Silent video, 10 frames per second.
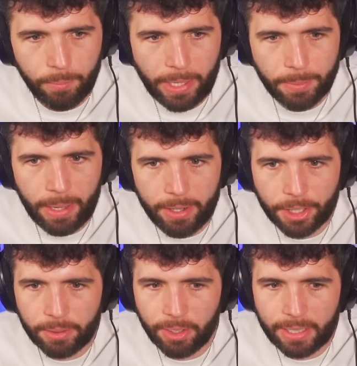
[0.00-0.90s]
That's empowering
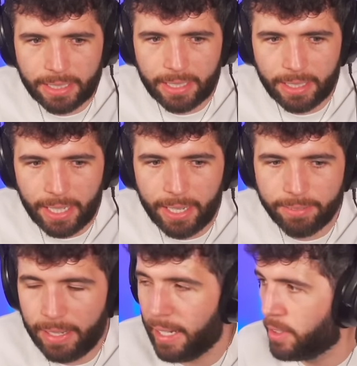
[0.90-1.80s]
your gym grind then. Yeah,
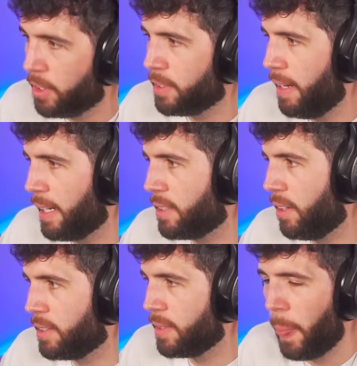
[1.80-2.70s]

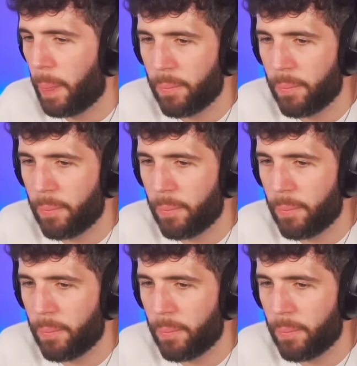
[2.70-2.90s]
factos.